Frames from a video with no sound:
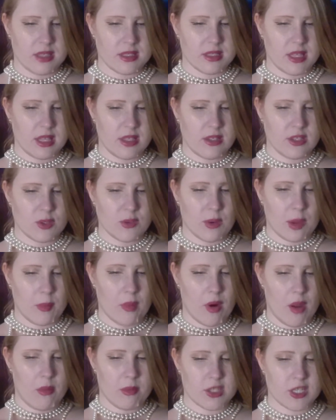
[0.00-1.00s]
things do I
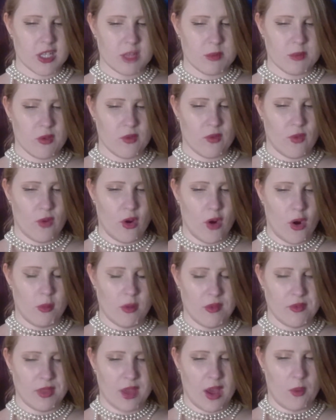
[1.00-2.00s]
promise to perform
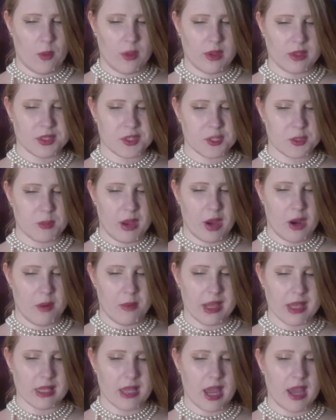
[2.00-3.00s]
if thou wilt spare
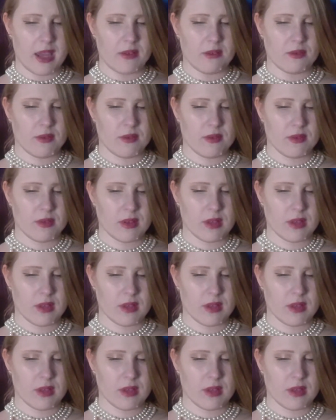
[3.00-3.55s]
my life.